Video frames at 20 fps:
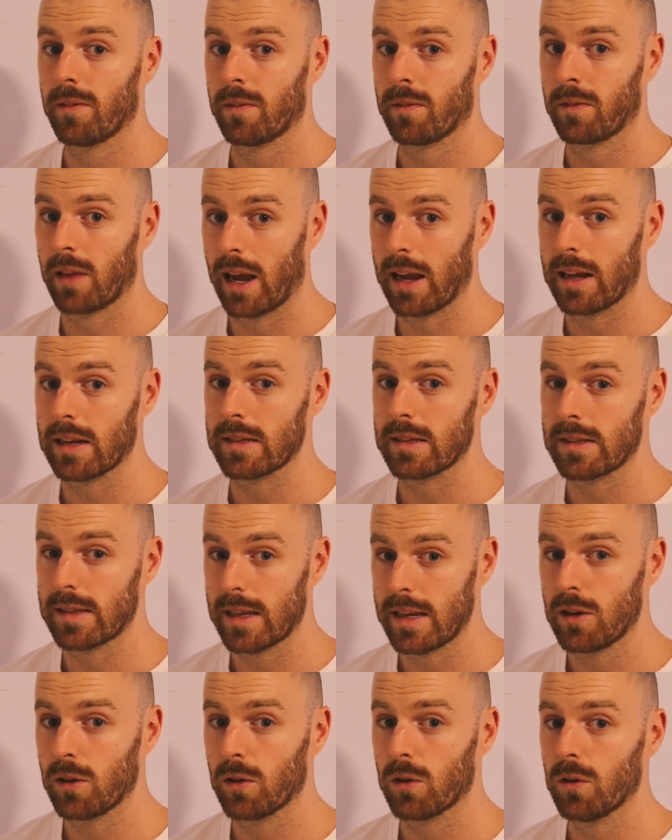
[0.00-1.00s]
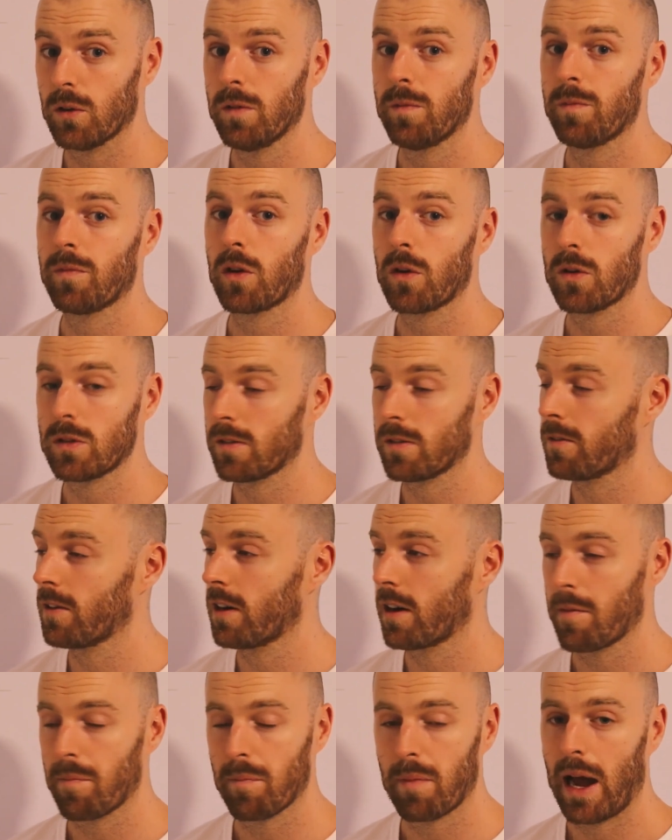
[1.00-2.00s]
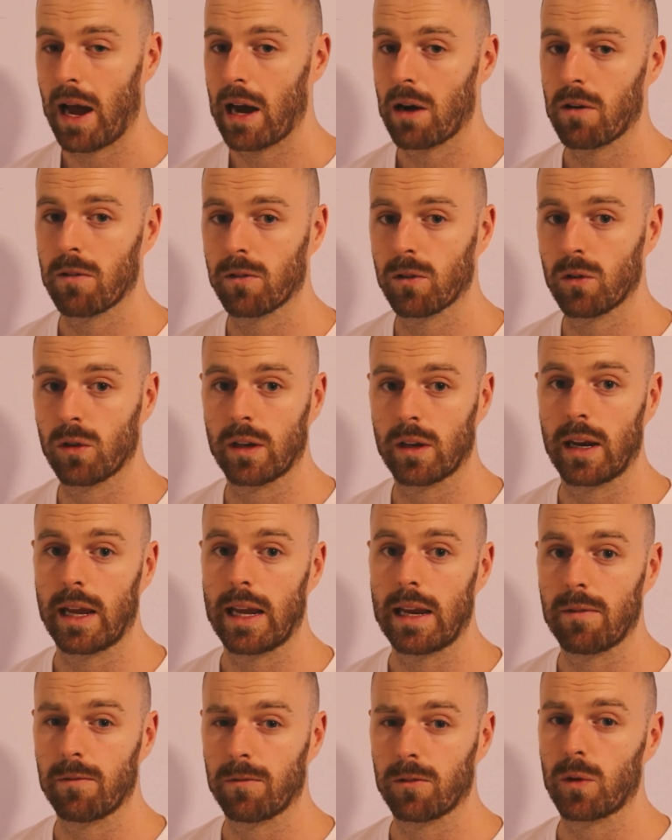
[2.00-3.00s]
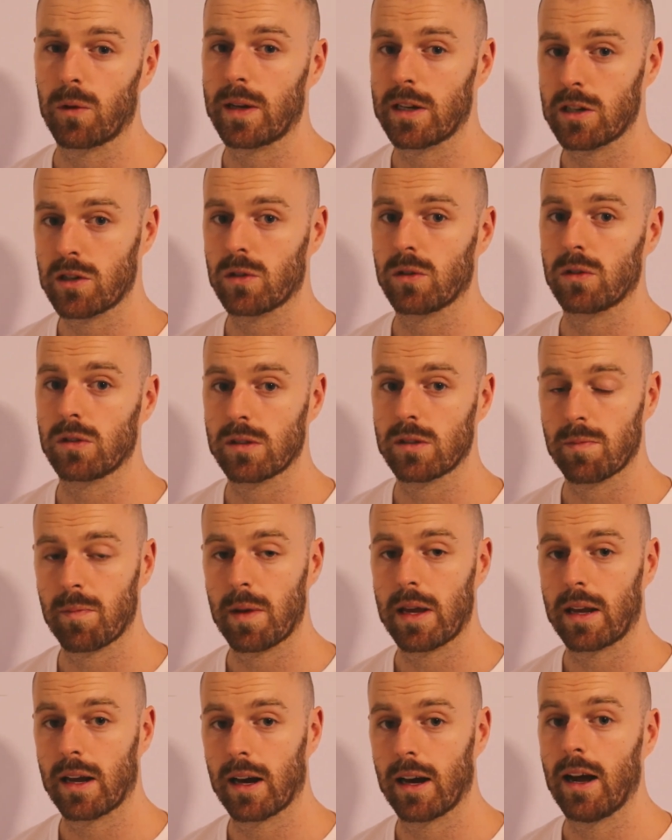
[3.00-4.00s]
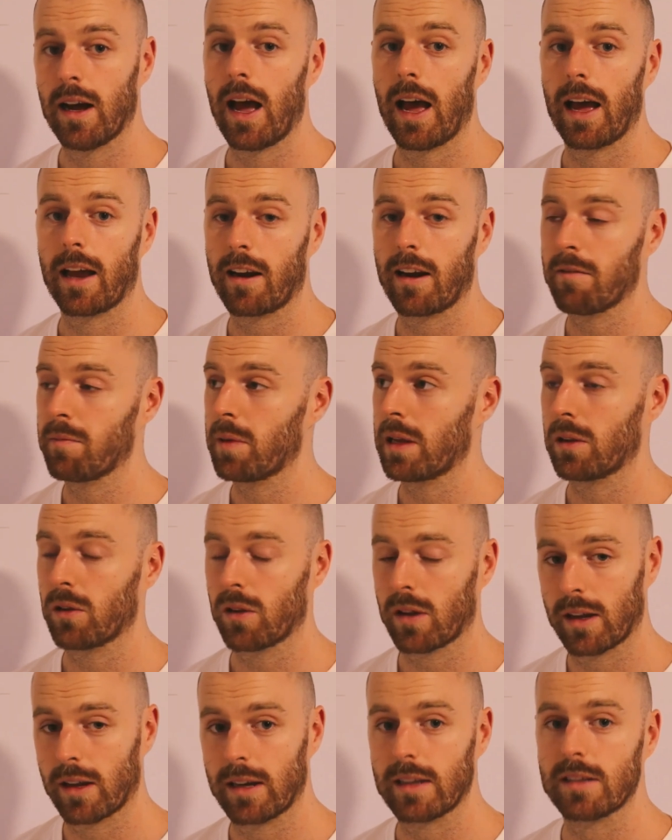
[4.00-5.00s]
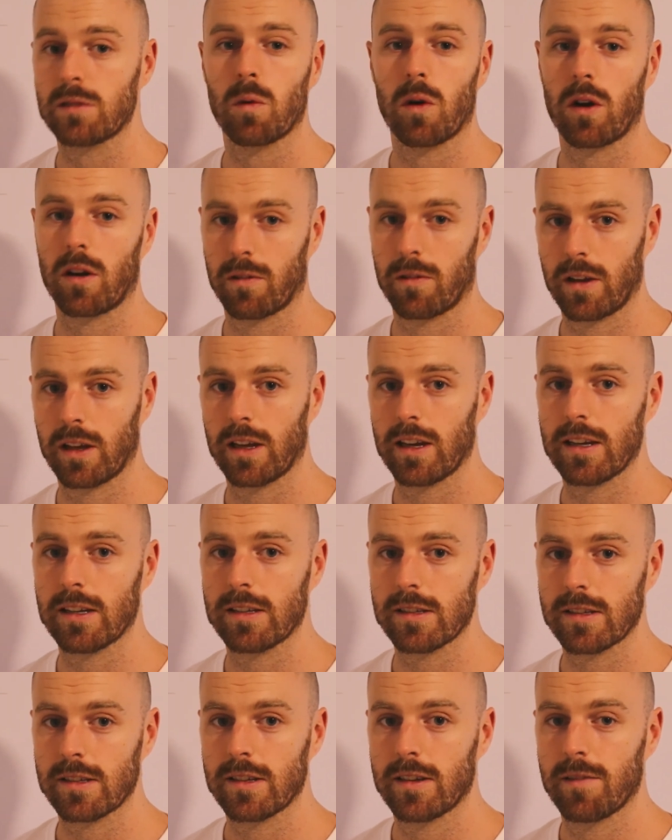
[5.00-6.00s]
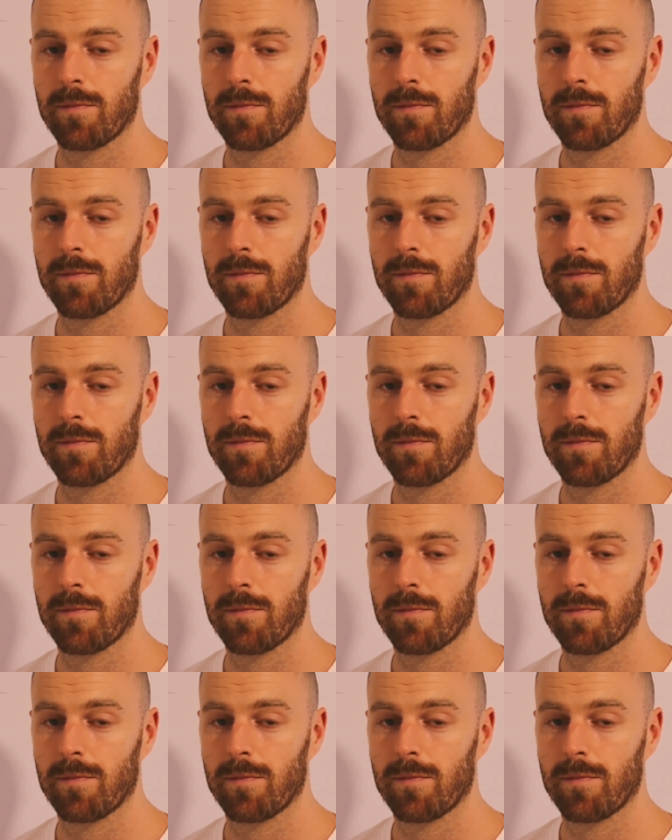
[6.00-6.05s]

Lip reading: Dan Siegel, who's a very powerful and influential speaker, and I've been looking at his work for years.